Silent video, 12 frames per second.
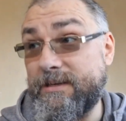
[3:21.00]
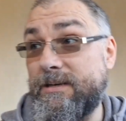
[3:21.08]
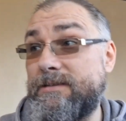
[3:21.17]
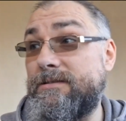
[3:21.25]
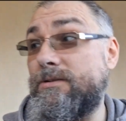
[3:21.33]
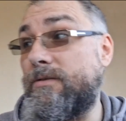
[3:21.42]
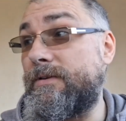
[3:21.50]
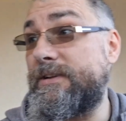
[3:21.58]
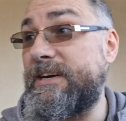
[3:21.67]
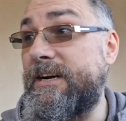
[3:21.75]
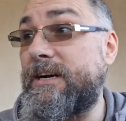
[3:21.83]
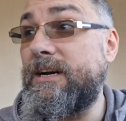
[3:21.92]
things over
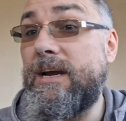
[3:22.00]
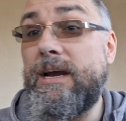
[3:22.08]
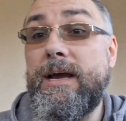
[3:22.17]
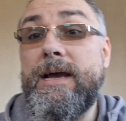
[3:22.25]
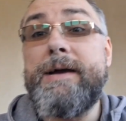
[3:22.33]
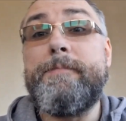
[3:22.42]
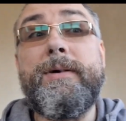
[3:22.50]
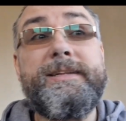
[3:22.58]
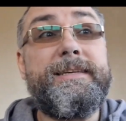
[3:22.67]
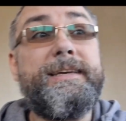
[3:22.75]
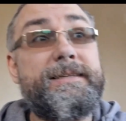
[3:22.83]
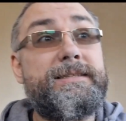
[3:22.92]
there.
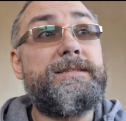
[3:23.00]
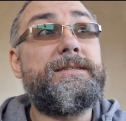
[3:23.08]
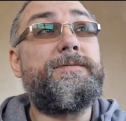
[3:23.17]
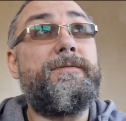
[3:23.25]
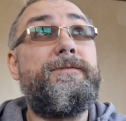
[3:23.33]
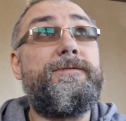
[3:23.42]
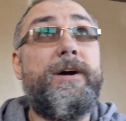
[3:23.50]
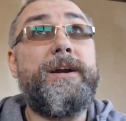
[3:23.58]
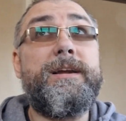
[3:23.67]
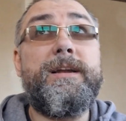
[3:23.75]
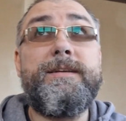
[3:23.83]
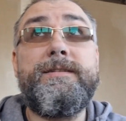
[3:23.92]
But yes,
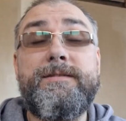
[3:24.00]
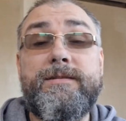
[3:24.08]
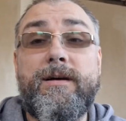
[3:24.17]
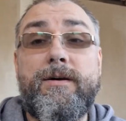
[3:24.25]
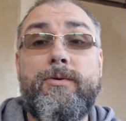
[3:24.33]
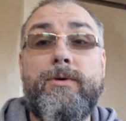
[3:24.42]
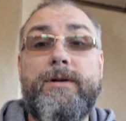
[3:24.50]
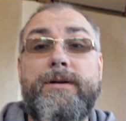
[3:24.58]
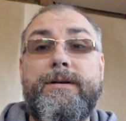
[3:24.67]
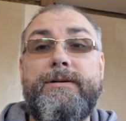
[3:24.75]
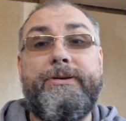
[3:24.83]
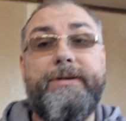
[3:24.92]
finally the
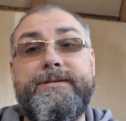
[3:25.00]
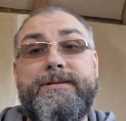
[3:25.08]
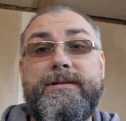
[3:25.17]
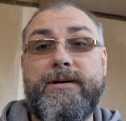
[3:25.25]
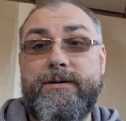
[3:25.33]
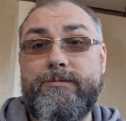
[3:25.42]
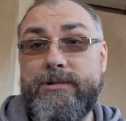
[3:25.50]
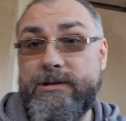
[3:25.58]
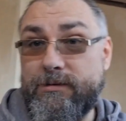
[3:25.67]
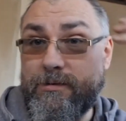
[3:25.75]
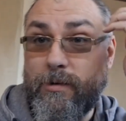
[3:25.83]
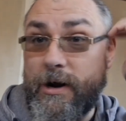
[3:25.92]
tower is done with
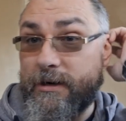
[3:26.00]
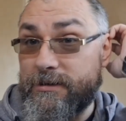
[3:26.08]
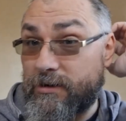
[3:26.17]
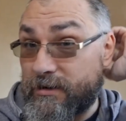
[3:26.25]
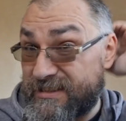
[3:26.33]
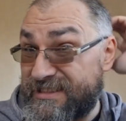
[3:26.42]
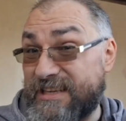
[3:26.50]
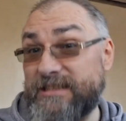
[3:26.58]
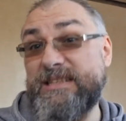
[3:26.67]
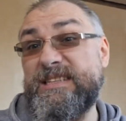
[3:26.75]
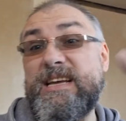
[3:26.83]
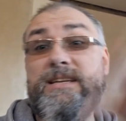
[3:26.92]
the wire sockets.
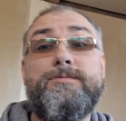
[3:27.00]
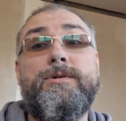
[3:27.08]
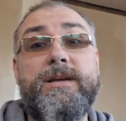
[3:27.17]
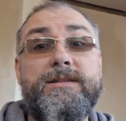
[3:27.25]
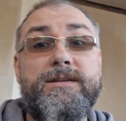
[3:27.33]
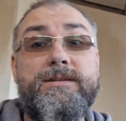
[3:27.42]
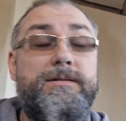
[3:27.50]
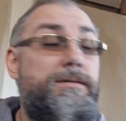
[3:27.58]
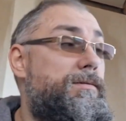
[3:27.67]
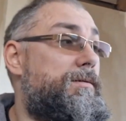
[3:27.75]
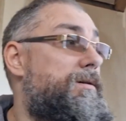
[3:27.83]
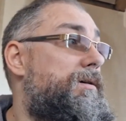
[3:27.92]
That's what I did
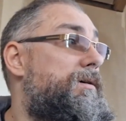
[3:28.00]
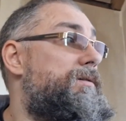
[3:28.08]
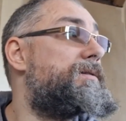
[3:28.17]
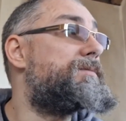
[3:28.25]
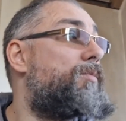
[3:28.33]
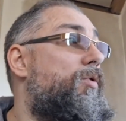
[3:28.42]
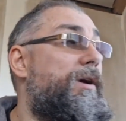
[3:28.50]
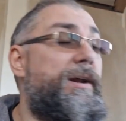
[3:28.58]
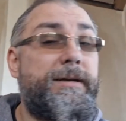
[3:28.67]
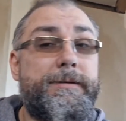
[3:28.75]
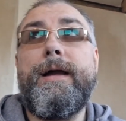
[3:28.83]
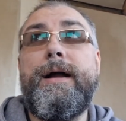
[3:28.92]
this
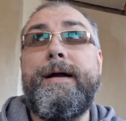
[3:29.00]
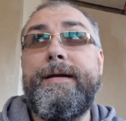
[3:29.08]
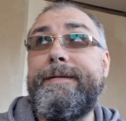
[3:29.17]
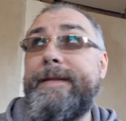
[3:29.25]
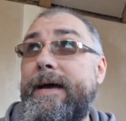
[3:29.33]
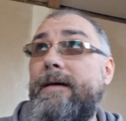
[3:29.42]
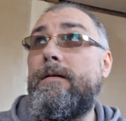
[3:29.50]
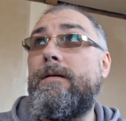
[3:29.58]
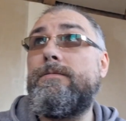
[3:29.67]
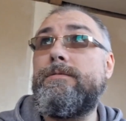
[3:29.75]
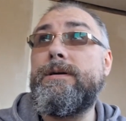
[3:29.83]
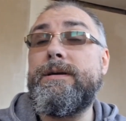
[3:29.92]
morning. And
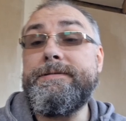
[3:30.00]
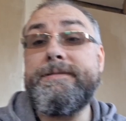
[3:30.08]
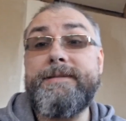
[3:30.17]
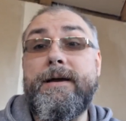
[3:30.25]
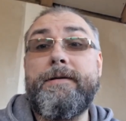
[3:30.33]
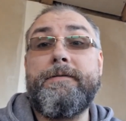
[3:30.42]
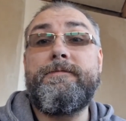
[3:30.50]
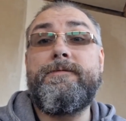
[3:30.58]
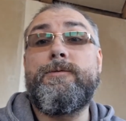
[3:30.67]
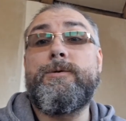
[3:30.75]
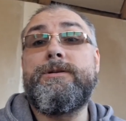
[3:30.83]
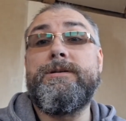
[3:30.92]
now it's time
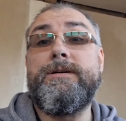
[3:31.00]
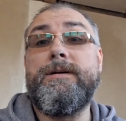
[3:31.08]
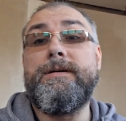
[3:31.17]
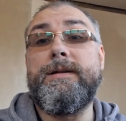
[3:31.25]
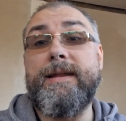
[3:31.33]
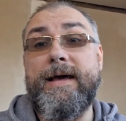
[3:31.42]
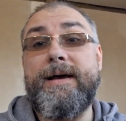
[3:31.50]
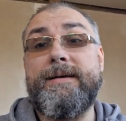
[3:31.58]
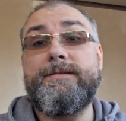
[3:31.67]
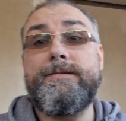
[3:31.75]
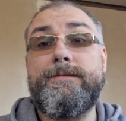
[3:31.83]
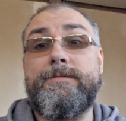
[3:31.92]
for the
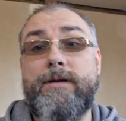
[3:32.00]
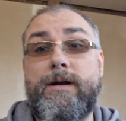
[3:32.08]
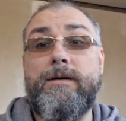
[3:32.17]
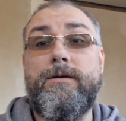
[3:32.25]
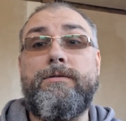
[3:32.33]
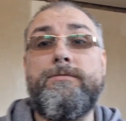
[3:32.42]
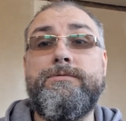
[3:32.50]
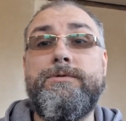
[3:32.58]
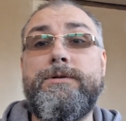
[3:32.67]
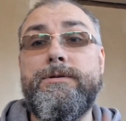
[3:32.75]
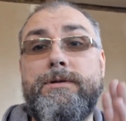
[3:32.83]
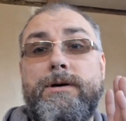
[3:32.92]
last
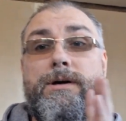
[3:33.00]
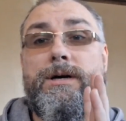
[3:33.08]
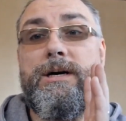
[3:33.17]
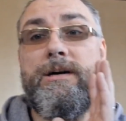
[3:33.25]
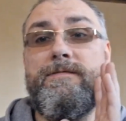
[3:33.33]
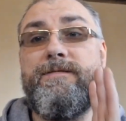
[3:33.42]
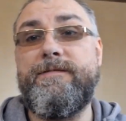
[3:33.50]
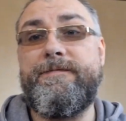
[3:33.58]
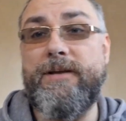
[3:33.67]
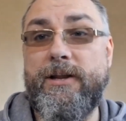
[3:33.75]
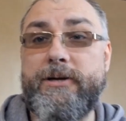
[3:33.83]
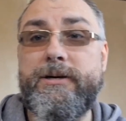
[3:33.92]
round of
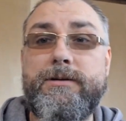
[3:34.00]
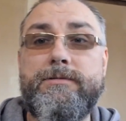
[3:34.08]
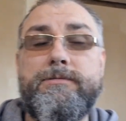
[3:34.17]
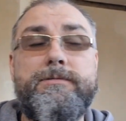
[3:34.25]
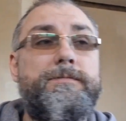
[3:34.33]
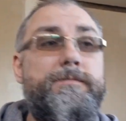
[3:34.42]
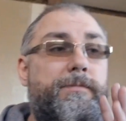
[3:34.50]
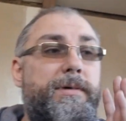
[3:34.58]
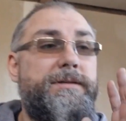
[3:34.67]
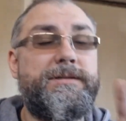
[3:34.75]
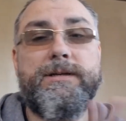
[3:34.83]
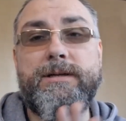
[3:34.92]
filler.
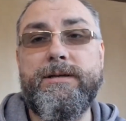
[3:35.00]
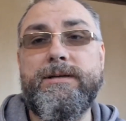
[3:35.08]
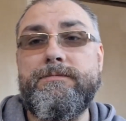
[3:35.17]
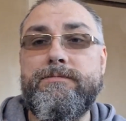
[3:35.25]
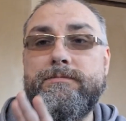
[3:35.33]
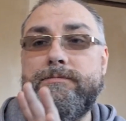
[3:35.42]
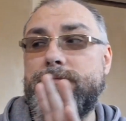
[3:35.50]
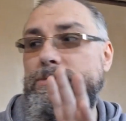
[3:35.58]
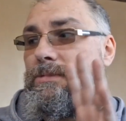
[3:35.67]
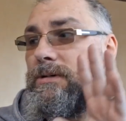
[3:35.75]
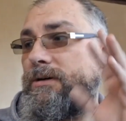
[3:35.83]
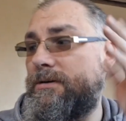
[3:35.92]
Basically
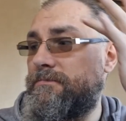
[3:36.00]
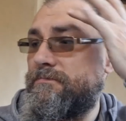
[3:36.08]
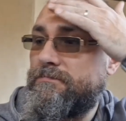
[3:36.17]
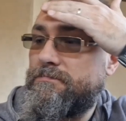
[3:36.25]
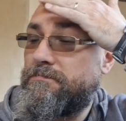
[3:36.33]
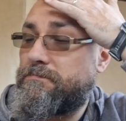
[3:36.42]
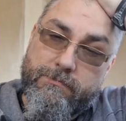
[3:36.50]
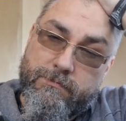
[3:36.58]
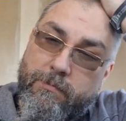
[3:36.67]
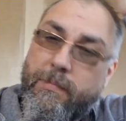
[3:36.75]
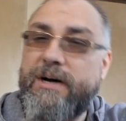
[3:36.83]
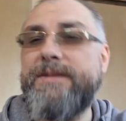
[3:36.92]

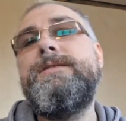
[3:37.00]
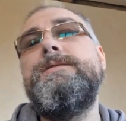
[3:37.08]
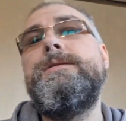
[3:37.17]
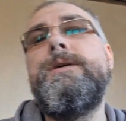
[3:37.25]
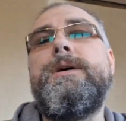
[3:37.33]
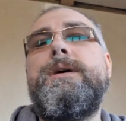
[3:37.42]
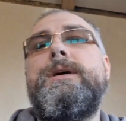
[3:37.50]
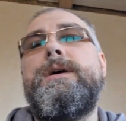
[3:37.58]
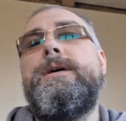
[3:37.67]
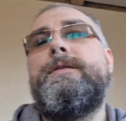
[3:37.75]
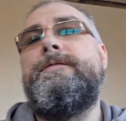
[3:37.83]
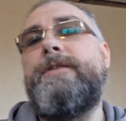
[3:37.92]
mud,
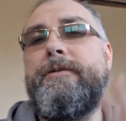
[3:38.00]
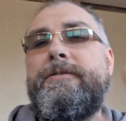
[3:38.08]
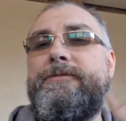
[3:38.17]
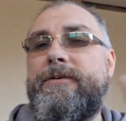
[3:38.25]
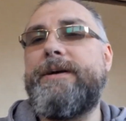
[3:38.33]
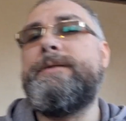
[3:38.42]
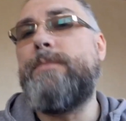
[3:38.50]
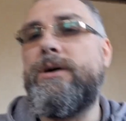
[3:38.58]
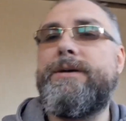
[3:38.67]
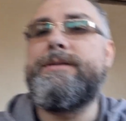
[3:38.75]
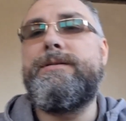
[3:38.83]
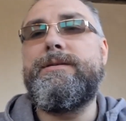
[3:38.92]
very fine
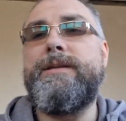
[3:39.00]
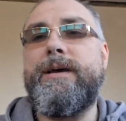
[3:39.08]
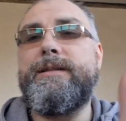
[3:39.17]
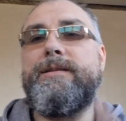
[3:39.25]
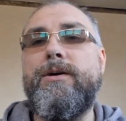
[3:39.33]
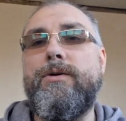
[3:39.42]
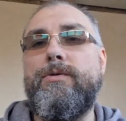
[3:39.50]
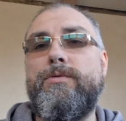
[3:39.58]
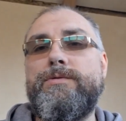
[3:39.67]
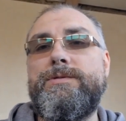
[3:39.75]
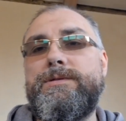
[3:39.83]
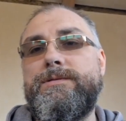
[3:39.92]
mud that
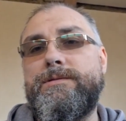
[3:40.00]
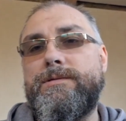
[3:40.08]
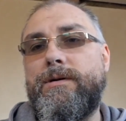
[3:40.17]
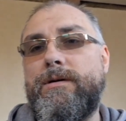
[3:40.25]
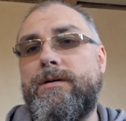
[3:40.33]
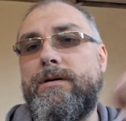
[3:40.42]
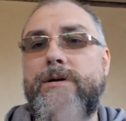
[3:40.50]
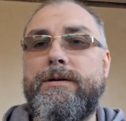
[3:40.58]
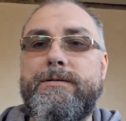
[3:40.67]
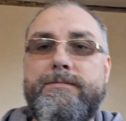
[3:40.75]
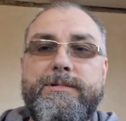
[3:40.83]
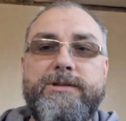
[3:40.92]
goes
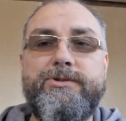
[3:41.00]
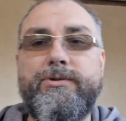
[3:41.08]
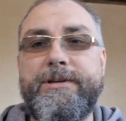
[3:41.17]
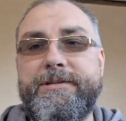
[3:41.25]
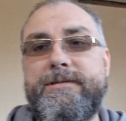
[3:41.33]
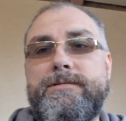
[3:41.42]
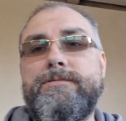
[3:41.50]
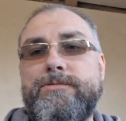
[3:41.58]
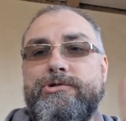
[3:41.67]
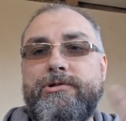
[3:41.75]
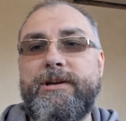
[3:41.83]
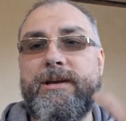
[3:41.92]
on the joints,
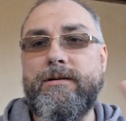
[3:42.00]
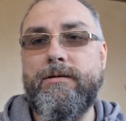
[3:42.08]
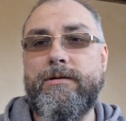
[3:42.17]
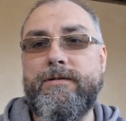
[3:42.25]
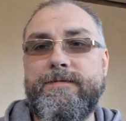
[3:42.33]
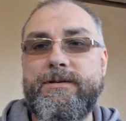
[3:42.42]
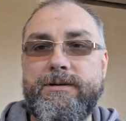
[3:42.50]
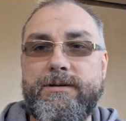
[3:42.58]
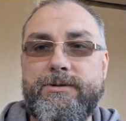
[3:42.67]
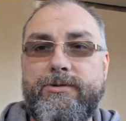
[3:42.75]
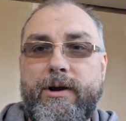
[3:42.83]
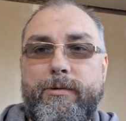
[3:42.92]
joining all of
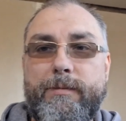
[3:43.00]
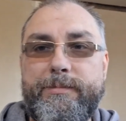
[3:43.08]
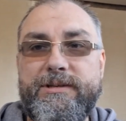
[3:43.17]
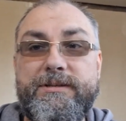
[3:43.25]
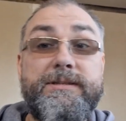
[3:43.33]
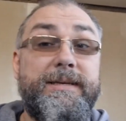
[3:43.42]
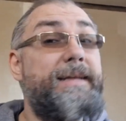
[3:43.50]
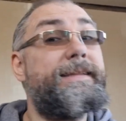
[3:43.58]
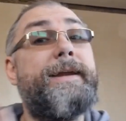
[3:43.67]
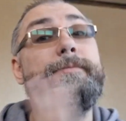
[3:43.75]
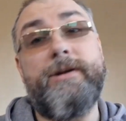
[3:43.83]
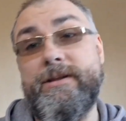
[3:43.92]
the drywall pieces. And
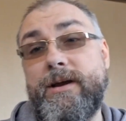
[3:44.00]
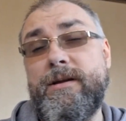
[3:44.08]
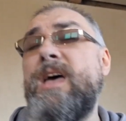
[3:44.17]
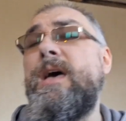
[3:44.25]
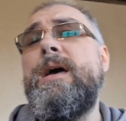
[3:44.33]
then we're done.